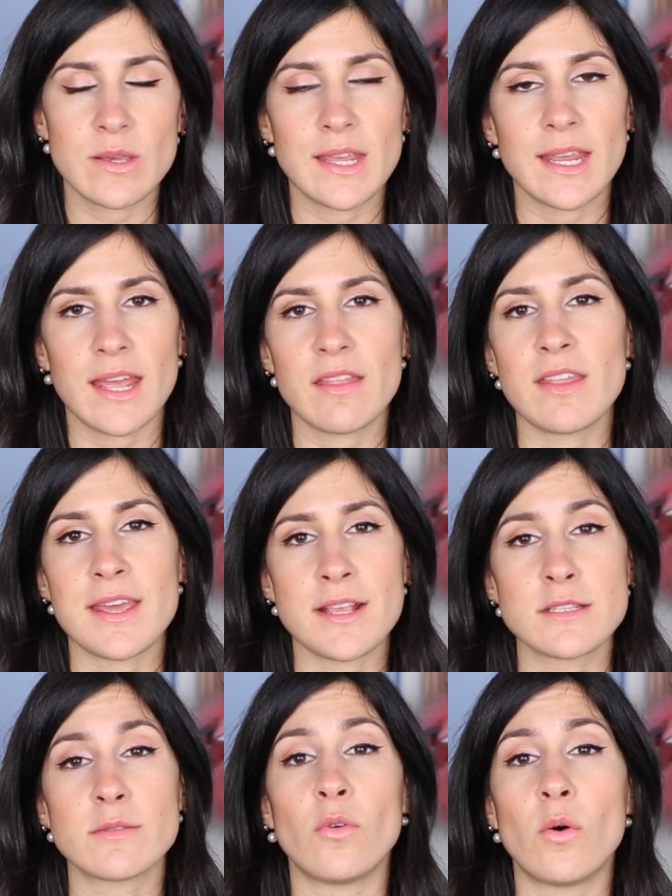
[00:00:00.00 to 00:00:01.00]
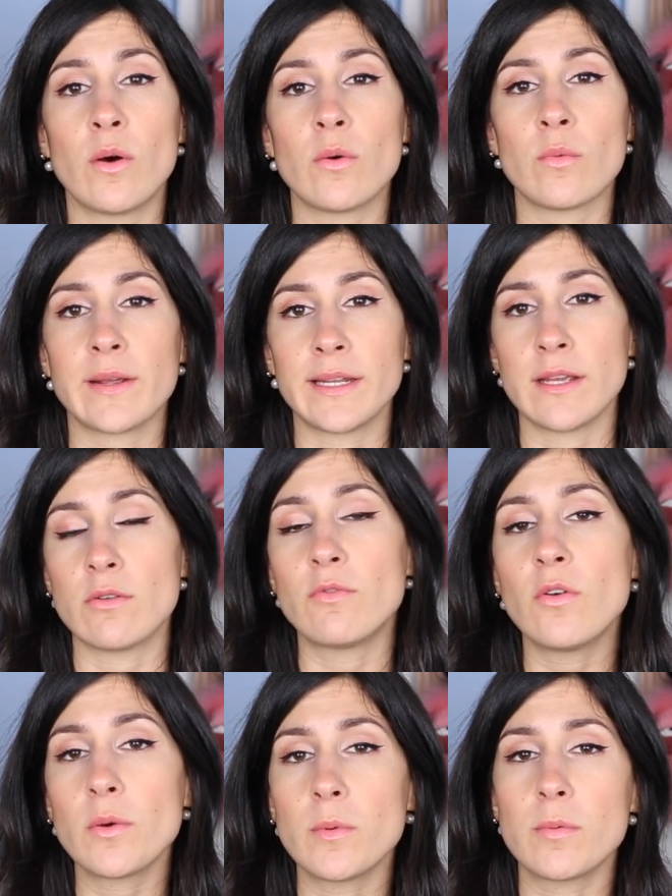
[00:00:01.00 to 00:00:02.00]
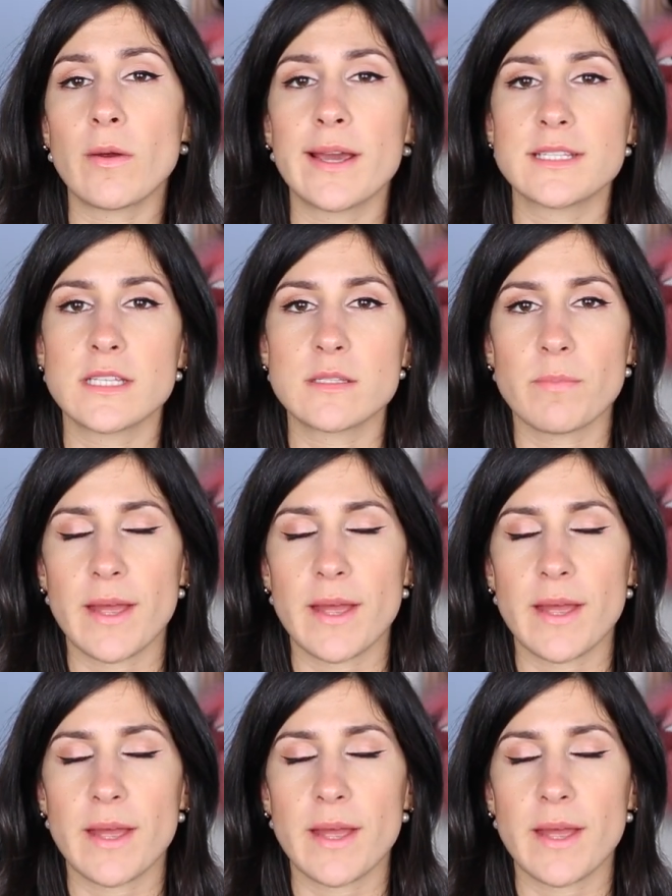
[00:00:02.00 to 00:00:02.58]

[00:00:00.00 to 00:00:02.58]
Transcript: You can get things for really affordable prices,